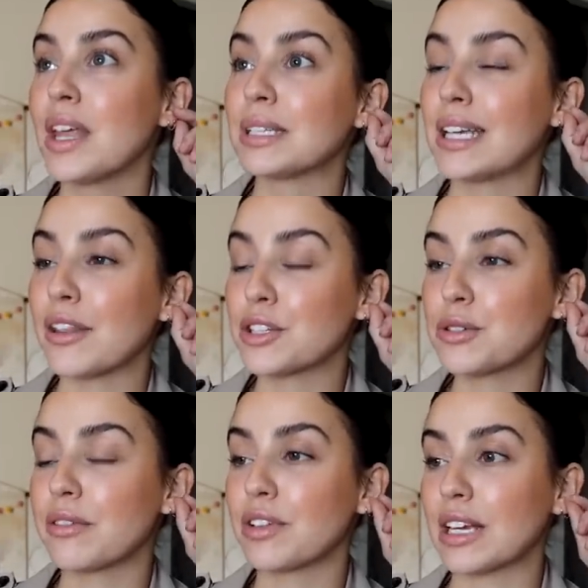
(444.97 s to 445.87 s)
But the other
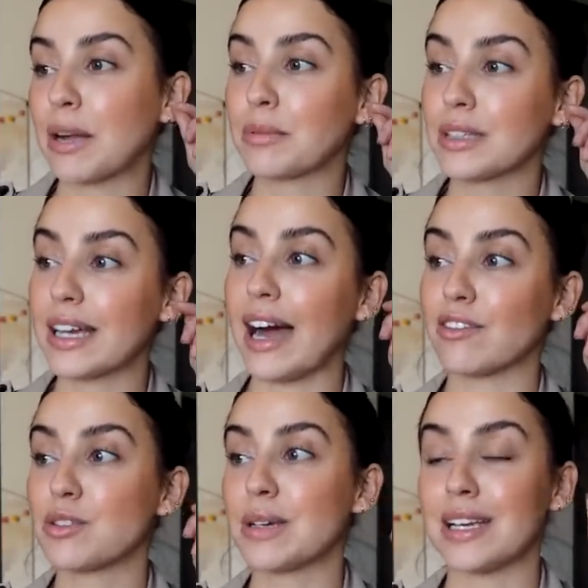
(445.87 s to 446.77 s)
two, I feel like I really
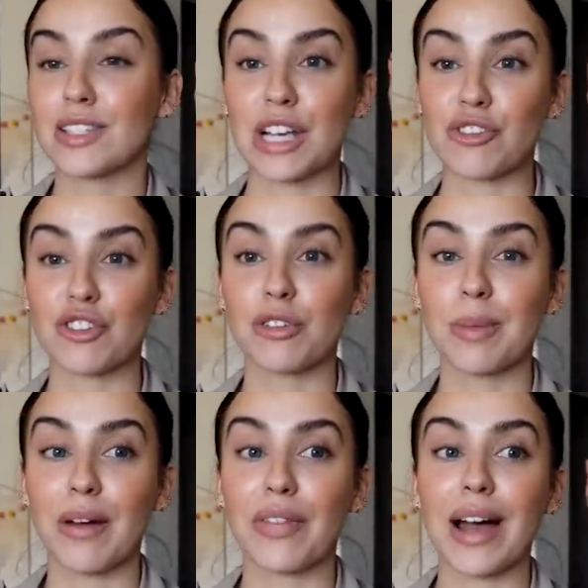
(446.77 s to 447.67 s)
have to be intentional
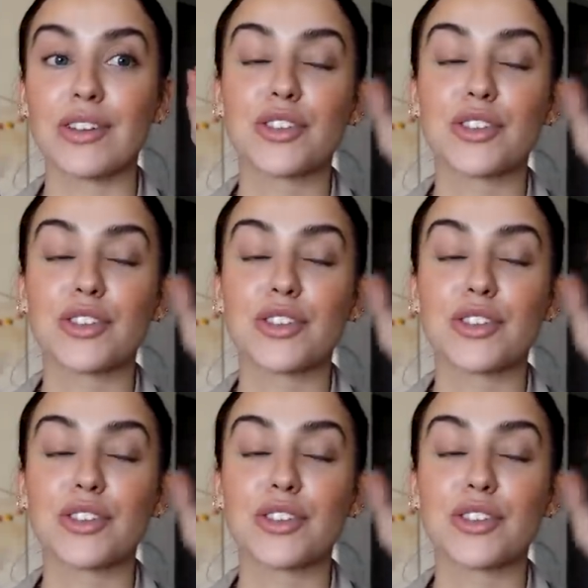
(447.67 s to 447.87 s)
about that.